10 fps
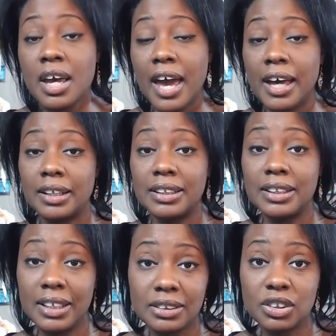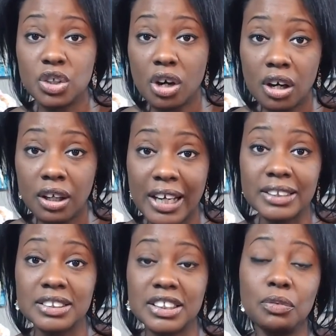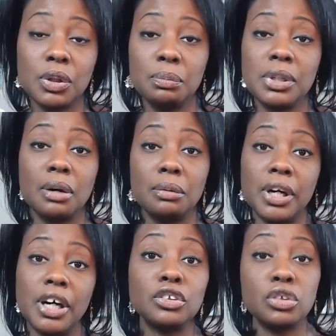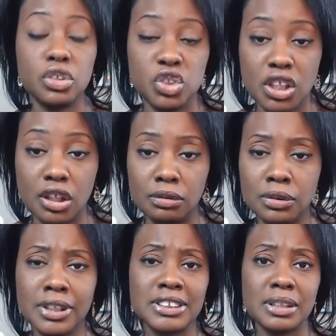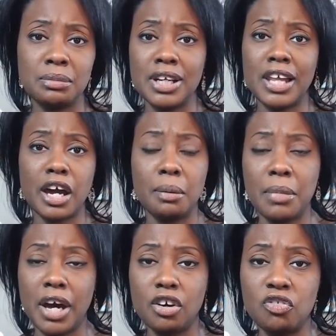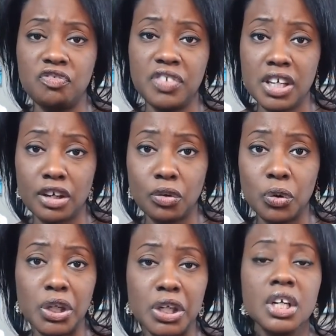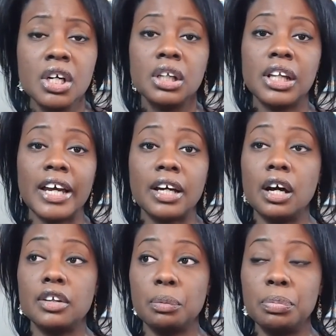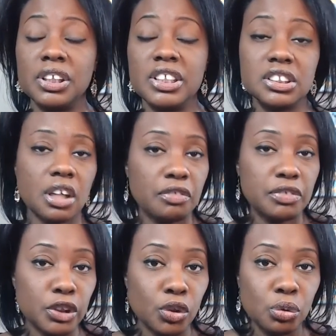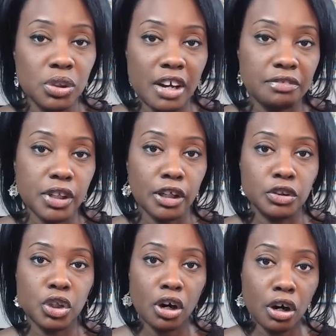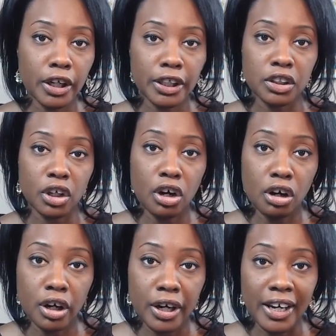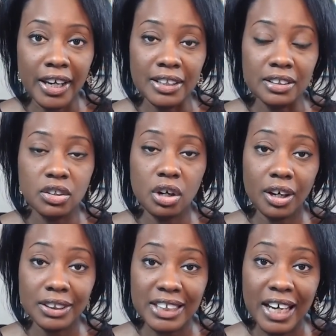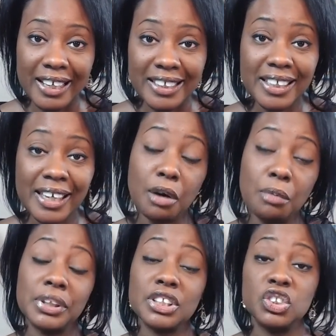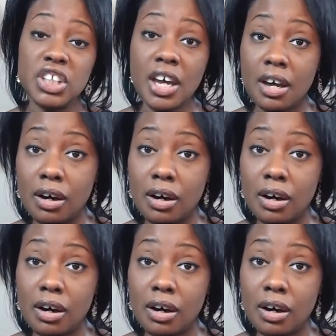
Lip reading: had to kick the dog like this, he would have been up under the jail. Look at somebody like a Michael Vick or like the police officer who left a dog in the car and the dog died. He got put in jail.